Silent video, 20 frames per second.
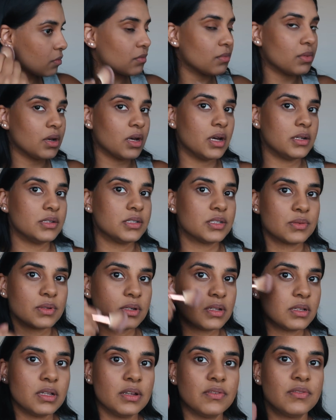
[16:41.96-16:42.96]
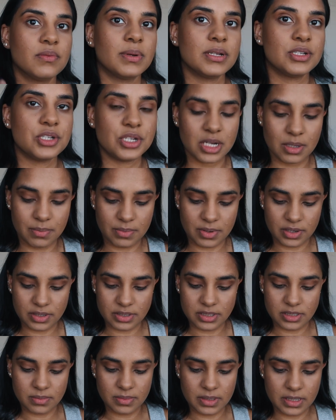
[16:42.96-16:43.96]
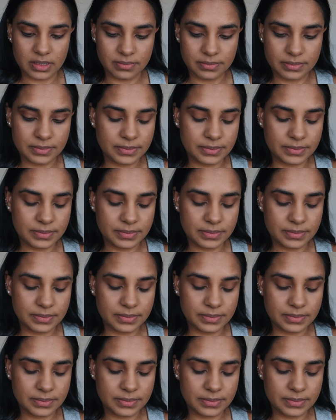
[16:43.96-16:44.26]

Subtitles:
But I just want to lift my cheekbones a bit.